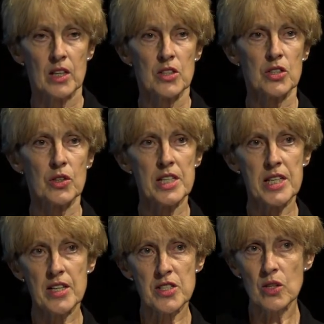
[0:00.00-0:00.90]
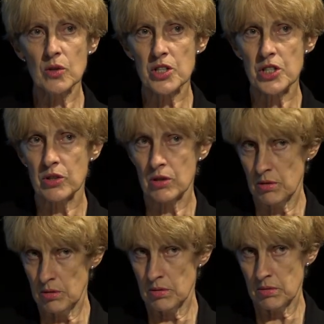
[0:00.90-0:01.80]
So they tested all the
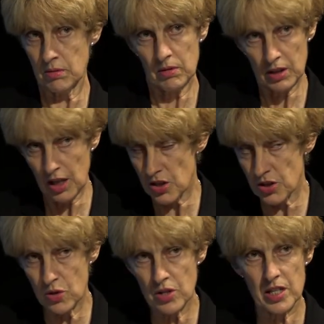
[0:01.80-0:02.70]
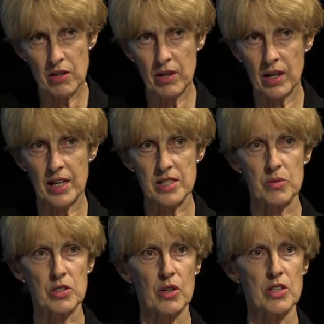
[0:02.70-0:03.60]
children as soon as they realized there
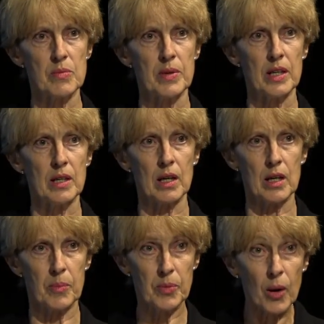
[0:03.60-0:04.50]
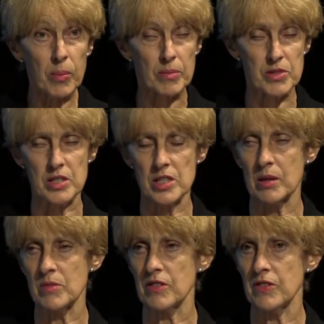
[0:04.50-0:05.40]
was going to be uh, problems in
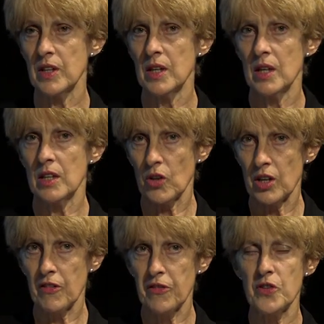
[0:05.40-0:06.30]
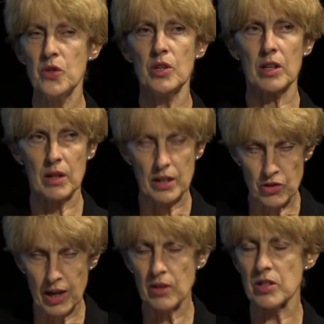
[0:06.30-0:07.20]
terms of not enough food and
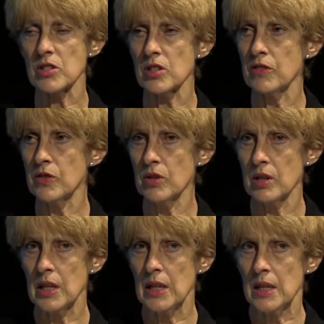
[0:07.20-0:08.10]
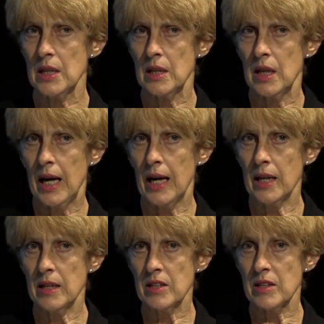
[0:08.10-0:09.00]
drought and so forth.
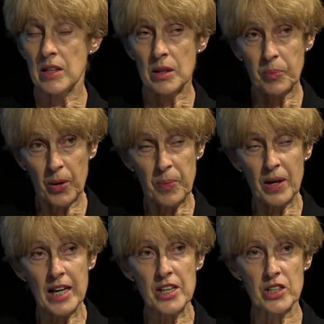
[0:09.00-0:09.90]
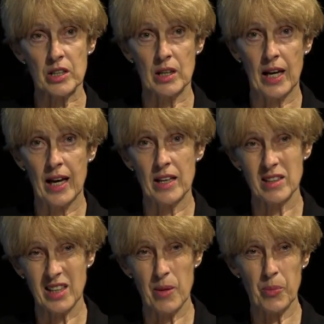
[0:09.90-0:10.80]
And the population had
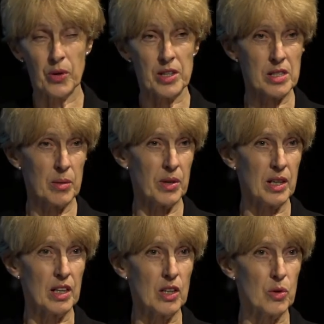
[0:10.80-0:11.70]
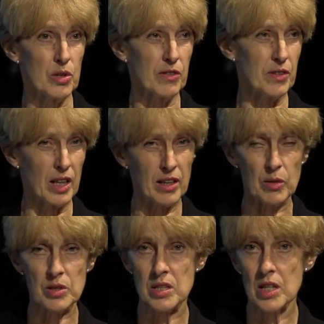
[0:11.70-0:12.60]
at that point something in the order of, I
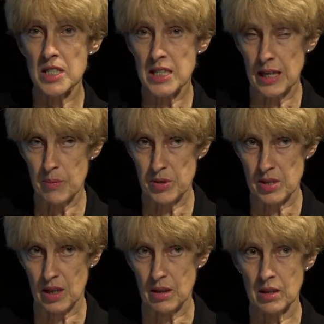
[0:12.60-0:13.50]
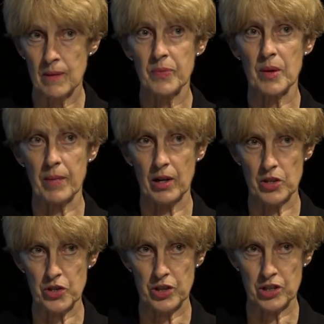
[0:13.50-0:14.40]
think it was 38%
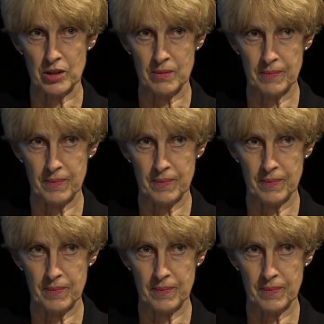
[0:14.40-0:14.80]
malnutrition.